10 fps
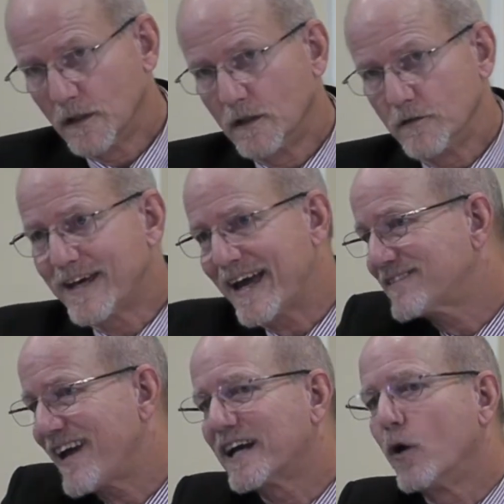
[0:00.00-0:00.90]
You've got
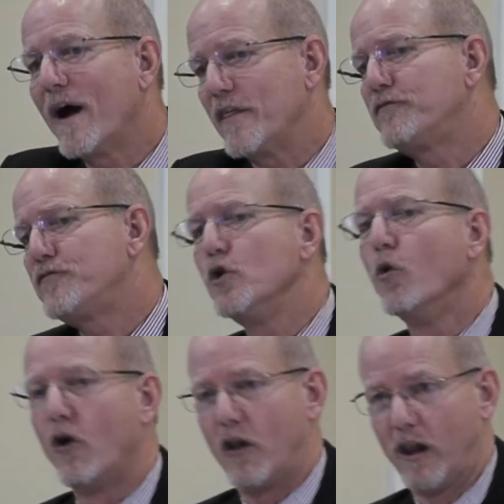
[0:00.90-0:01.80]
to take away the
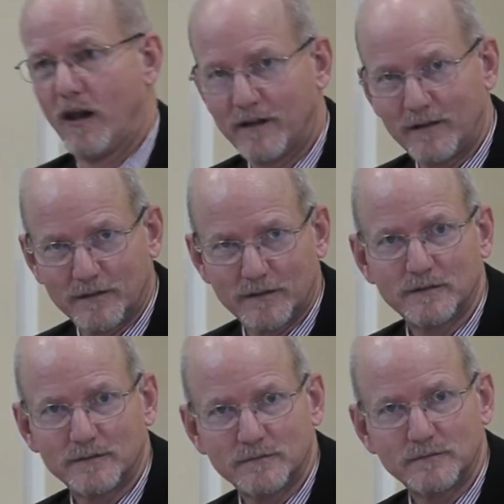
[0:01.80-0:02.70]
fuel
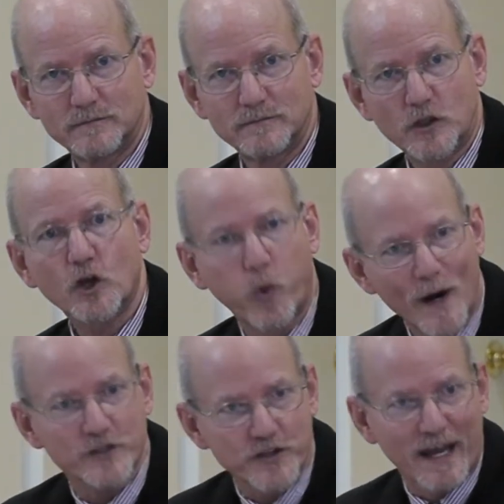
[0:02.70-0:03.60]
to
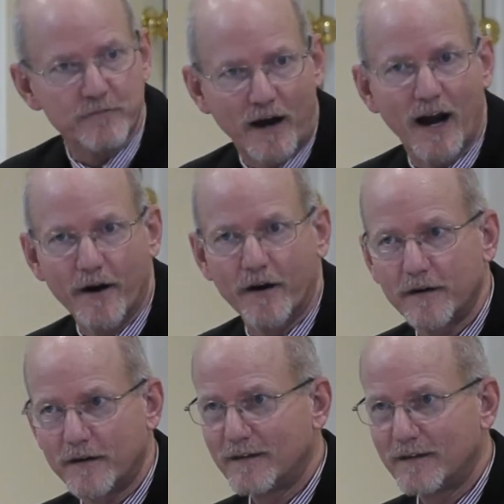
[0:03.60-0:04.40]
quench that fire.